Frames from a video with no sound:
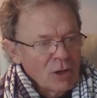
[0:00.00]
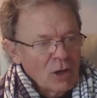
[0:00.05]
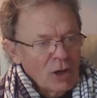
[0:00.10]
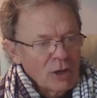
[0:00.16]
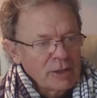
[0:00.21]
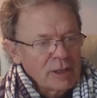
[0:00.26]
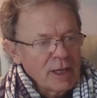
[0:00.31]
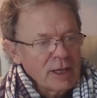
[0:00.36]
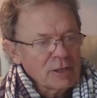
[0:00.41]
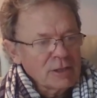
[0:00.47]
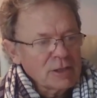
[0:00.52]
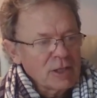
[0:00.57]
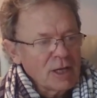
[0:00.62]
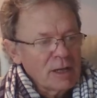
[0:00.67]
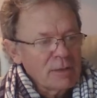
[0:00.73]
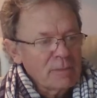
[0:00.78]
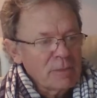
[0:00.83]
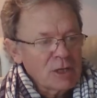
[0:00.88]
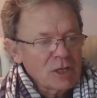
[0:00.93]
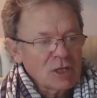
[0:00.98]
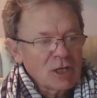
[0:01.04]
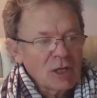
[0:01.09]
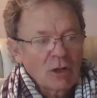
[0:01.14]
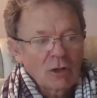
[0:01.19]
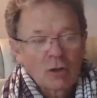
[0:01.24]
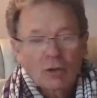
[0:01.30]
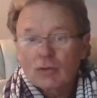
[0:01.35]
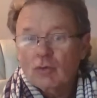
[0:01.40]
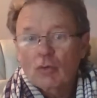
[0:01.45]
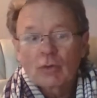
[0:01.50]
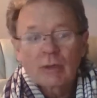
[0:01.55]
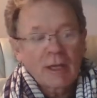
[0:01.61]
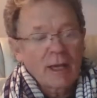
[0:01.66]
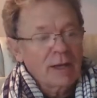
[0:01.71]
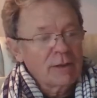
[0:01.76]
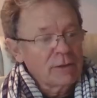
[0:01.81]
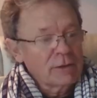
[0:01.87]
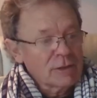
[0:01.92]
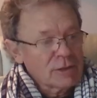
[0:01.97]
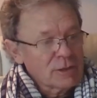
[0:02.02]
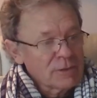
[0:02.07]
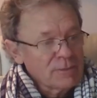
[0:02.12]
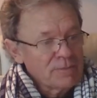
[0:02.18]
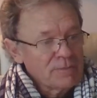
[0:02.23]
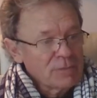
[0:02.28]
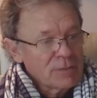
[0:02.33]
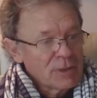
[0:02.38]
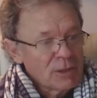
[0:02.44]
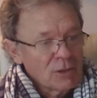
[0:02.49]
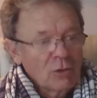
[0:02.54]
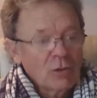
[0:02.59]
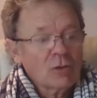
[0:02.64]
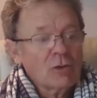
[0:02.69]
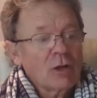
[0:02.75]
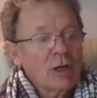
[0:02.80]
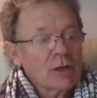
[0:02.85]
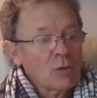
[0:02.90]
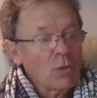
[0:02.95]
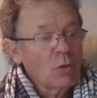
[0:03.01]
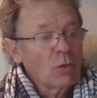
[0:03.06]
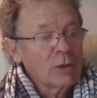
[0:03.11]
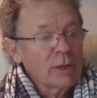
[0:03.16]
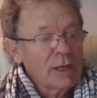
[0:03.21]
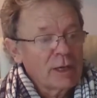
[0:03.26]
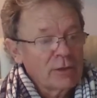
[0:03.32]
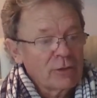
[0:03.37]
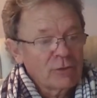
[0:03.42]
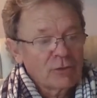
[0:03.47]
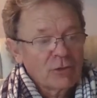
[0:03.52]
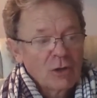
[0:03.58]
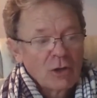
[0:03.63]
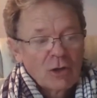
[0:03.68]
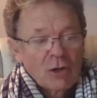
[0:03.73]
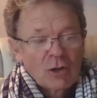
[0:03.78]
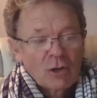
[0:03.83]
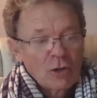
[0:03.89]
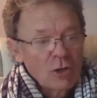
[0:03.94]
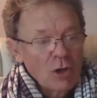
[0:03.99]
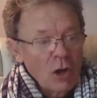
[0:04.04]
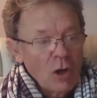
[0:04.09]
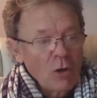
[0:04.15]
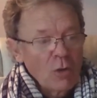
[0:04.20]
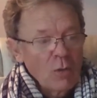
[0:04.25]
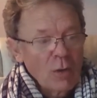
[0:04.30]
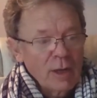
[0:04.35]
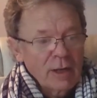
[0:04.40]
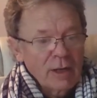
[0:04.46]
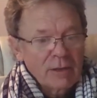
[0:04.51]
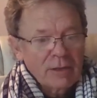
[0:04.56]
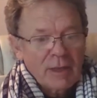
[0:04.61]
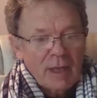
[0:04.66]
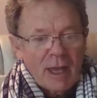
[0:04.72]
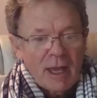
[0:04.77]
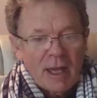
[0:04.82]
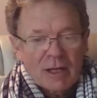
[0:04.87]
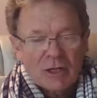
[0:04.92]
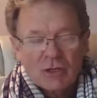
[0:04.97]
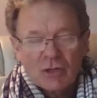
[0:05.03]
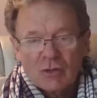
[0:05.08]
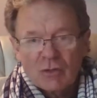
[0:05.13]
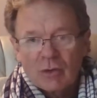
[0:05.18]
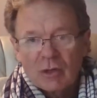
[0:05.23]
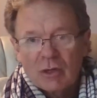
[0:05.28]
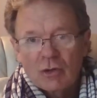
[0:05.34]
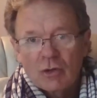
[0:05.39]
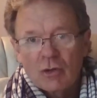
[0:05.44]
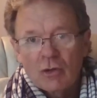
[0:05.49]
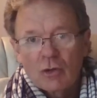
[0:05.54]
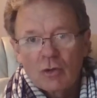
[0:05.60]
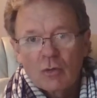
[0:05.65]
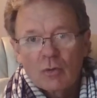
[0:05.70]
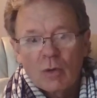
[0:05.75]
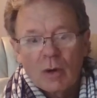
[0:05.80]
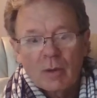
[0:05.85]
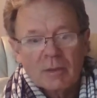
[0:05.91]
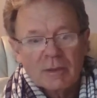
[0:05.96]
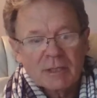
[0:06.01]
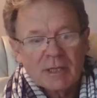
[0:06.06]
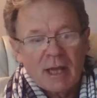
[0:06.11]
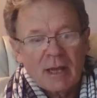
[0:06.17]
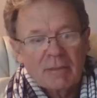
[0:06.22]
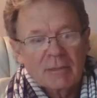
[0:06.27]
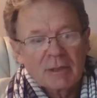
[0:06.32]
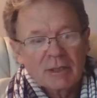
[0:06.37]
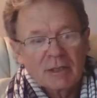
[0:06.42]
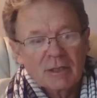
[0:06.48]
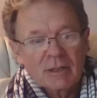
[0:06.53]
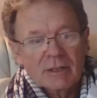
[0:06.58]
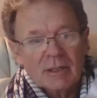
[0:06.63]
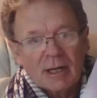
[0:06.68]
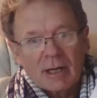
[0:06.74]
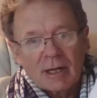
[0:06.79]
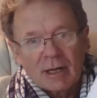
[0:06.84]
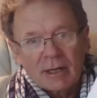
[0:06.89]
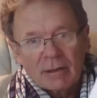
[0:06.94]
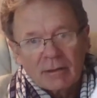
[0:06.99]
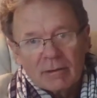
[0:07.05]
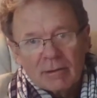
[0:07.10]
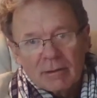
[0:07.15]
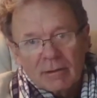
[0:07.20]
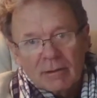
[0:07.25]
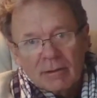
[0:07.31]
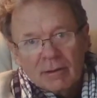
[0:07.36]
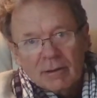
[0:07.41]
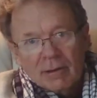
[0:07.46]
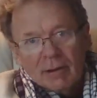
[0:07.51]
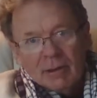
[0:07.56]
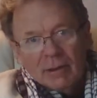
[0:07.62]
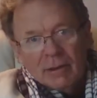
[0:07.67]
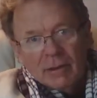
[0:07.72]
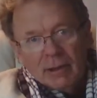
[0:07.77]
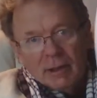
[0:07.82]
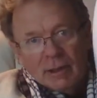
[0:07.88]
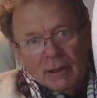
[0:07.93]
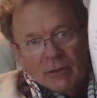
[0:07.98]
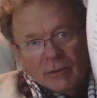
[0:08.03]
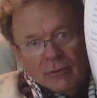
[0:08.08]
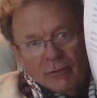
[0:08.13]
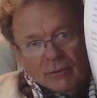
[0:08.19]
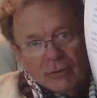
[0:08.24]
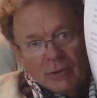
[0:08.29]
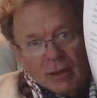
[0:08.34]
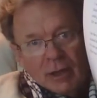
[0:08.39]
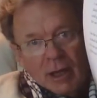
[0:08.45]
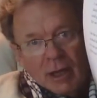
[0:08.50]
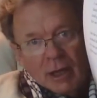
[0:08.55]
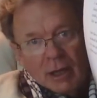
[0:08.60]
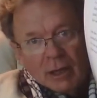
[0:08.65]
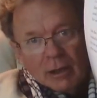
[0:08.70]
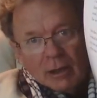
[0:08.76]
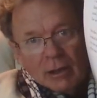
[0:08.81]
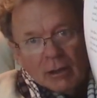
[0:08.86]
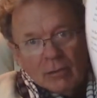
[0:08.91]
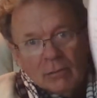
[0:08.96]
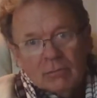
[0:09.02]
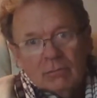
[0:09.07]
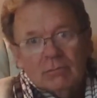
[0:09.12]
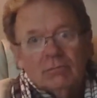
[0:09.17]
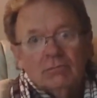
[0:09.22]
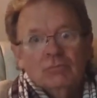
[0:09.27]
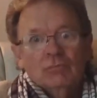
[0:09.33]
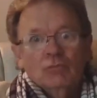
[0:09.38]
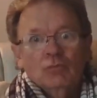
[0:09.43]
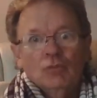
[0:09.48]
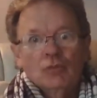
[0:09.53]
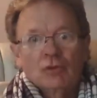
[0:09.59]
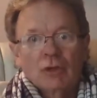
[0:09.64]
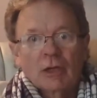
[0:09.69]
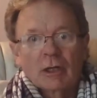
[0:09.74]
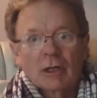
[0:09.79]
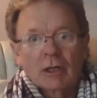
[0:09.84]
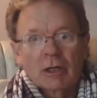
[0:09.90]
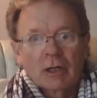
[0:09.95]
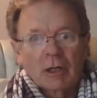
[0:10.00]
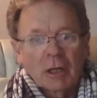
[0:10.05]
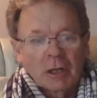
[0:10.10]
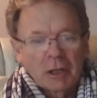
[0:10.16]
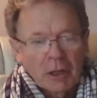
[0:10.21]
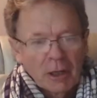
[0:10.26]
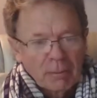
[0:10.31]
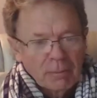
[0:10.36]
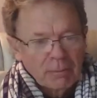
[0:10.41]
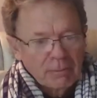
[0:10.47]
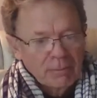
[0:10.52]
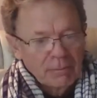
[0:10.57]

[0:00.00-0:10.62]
On the outside, my shell looked all the others, looked like all the others. No one at the hatchery knew what was happening inside. And there's the egg. Da da da dum.